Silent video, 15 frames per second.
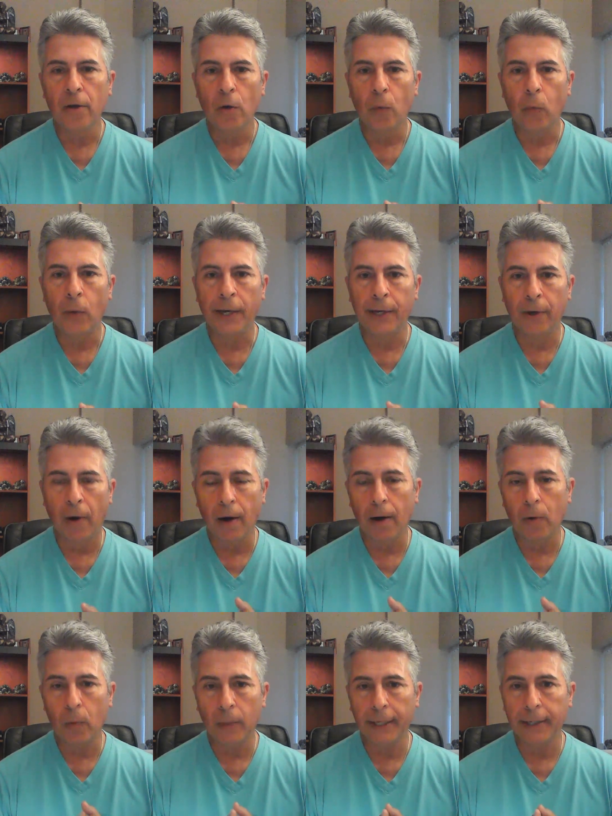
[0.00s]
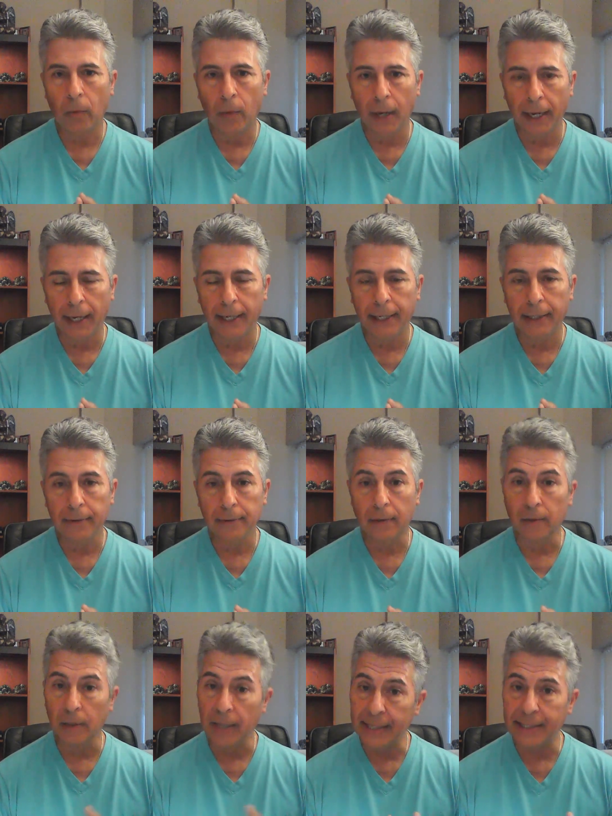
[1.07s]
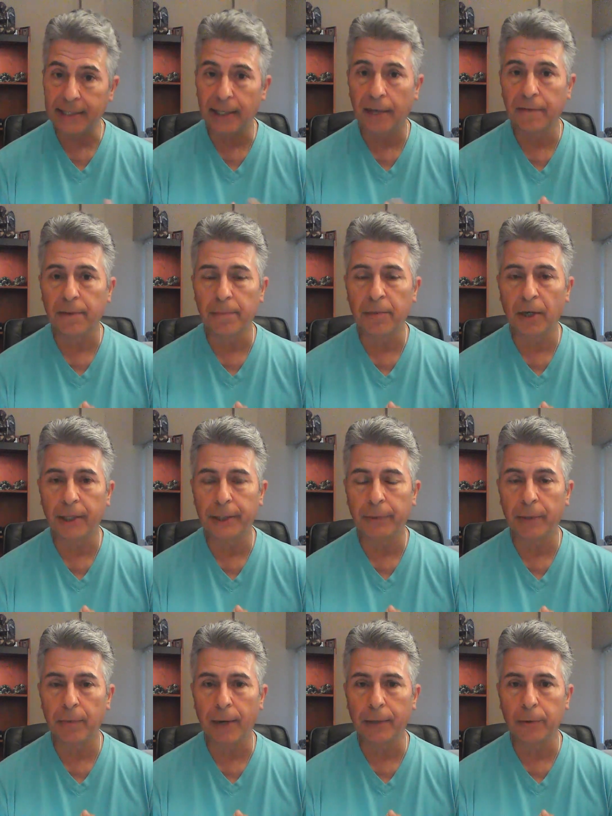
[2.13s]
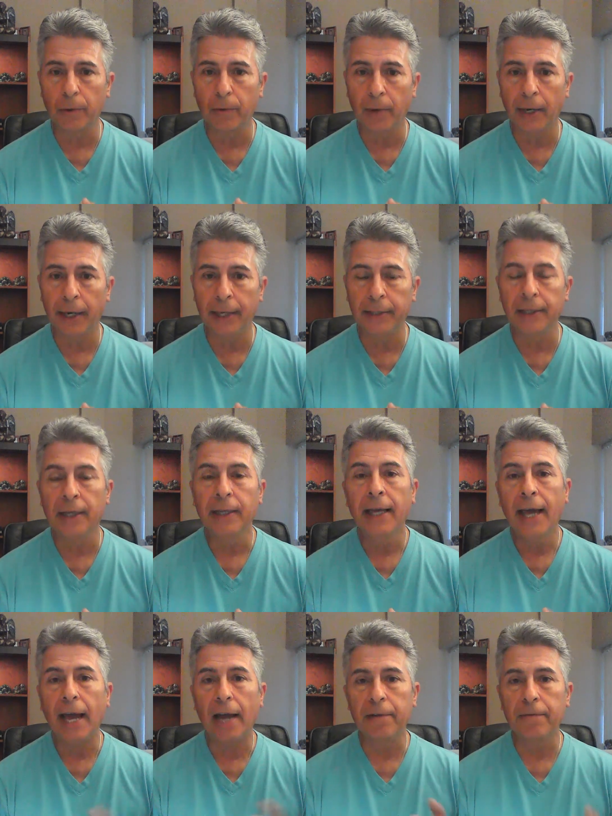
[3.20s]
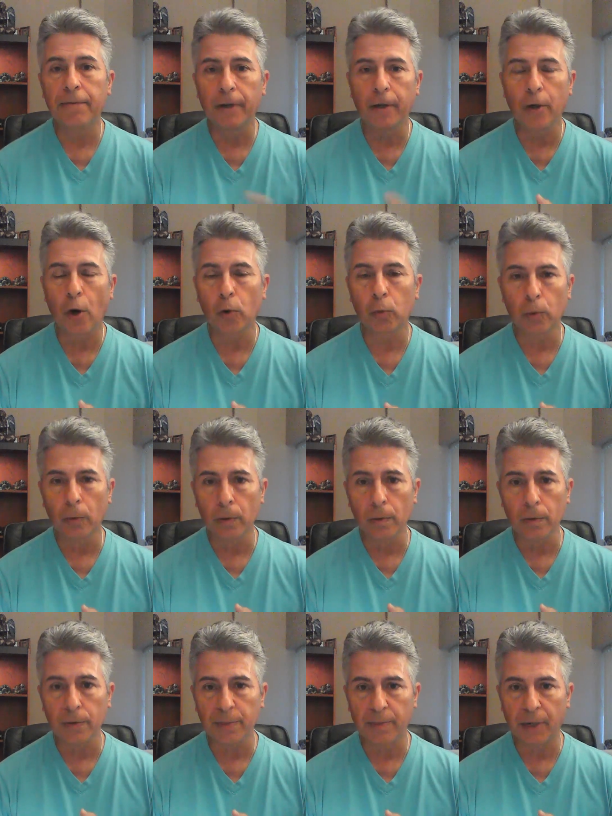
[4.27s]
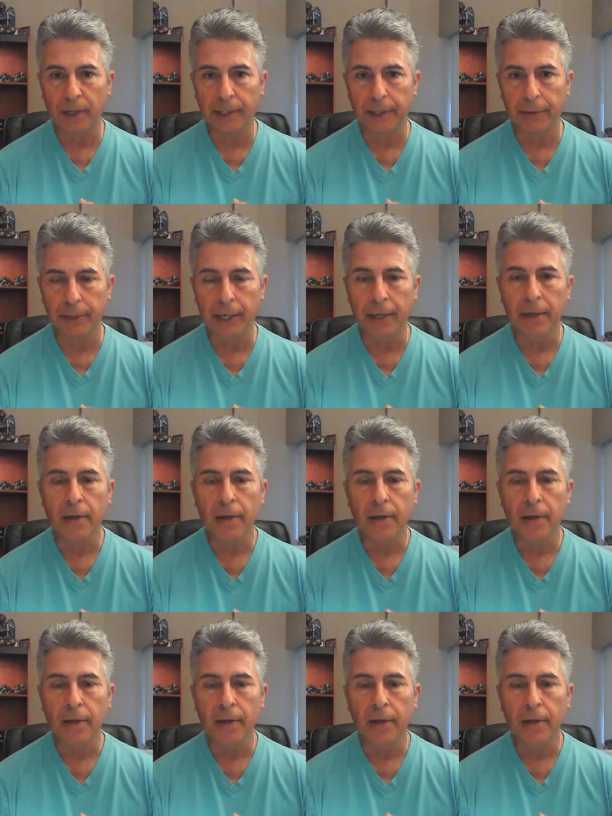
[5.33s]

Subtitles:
we are a week away, or less than, from Mercury retrograde, and Virgo rules Mercury.